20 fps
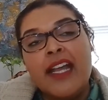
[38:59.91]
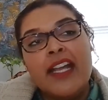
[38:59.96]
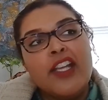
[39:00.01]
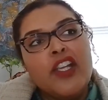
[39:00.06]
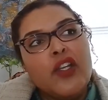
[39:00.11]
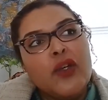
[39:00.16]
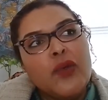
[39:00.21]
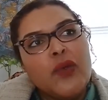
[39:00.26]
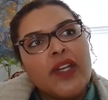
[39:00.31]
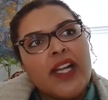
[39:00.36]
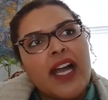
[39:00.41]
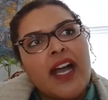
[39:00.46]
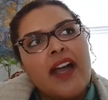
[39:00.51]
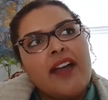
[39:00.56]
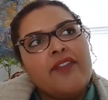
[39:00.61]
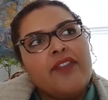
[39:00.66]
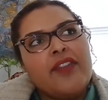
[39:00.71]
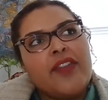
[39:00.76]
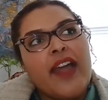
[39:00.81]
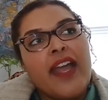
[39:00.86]

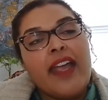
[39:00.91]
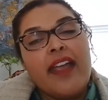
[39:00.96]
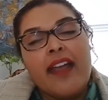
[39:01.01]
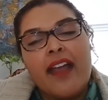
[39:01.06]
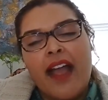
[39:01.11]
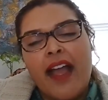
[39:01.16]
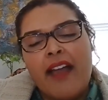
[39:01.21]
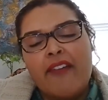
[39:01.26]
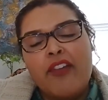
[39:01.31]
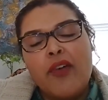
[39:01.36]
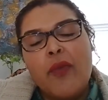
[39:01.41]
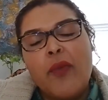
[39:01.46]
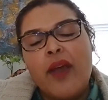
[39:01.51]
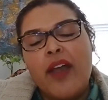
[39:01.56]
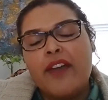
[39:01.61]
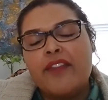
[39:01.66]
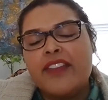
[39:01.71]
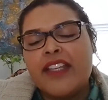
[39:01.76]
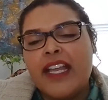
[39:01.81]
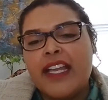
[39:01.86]
they have a way
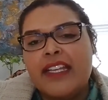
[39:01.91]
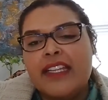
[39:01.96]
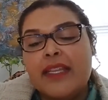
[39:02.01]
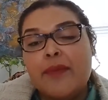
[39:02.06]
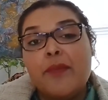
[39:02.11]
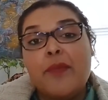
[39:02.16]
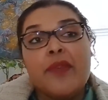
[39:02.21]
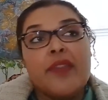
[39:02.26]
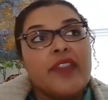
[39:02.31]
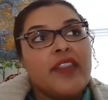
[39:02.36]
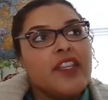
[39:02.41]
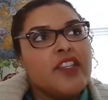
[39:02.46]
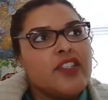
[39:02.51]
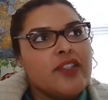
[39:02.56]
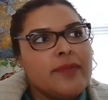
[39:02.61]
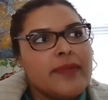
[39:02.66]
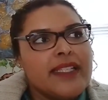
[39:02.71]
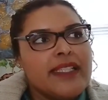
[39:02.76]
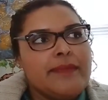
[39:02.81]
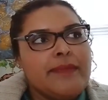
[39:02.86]
of telling them, these are
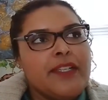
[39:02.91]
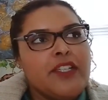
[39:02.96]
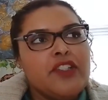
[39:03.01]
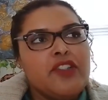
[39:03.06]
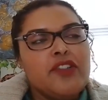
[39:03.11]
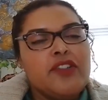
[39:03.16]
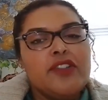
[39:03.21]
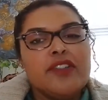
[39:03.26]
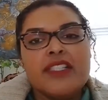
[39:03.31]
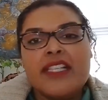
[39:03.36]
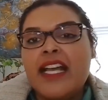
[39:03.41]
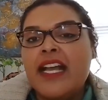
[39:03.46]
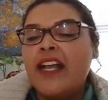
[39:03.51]
my specials,